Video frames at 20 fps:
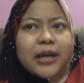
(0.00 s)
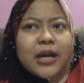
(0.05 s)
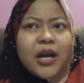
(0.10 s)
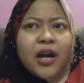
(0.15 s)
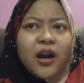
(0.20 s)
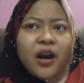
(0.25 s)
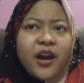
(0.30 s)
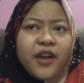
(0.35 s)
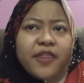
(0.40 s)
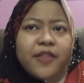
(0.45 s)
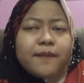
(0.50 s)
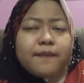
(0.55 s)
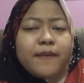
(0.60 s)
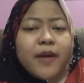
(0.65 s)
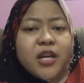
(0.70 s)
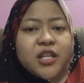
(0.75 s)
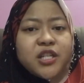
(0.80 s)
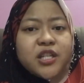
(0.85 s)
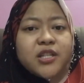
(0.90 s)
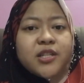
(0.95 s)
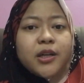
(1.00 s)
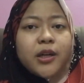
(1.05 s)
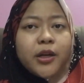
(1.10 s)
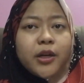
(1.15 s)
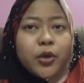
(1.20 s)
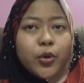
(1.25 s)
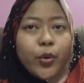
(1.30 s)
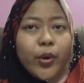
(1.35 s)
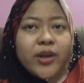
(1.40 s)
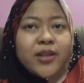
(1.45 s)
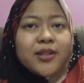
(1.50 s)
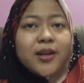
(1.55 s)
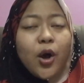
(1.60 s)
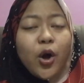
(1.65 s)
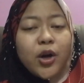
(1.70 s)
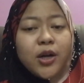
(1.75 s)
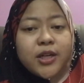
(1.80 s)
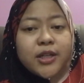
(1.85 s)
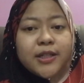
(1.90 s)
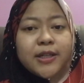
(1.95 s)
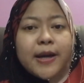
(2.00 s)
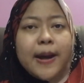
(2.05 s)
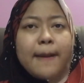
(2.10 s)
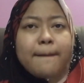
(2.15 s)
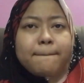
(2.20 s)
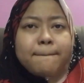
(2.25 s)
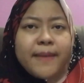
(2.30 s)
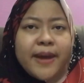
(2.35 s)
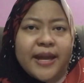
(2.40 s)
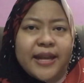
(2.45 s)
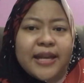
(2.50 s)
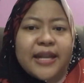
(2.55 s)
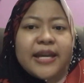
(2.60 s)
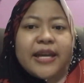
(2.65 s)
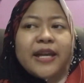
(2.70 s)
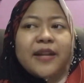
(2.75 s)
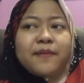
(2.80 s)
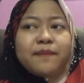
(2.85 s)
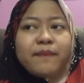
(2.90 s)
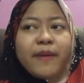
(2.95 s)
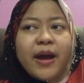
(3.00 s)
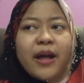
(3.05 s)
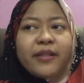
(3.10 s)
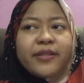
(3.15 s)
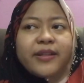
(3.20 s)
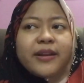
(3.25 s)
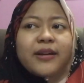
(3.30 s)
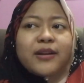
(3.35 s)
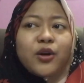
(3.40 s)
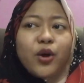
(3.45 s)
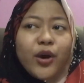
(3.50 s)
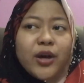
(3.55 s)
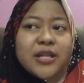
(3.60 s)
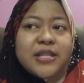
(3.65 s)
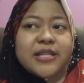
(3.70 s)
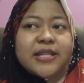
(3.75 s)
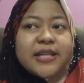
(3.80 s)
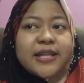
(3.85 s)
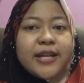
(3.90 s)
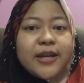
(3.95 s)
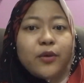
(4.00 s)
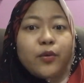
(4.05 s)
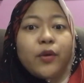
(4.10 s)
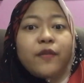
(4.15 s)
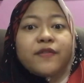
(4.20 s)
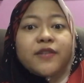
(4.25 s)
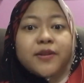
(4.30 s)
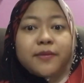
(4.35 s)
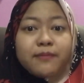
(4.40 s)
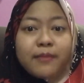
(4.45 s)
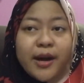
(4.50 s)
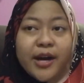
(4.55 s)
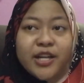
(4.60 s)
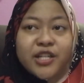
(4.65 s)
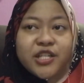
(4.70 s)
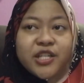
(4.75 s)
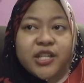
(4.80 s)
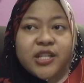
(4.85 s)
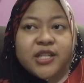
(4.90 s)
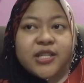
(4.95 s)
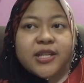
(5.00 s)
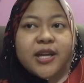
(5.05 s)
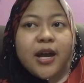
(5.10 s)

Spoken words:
Earth major earthquakes occur mainly in belts coinciding with the margins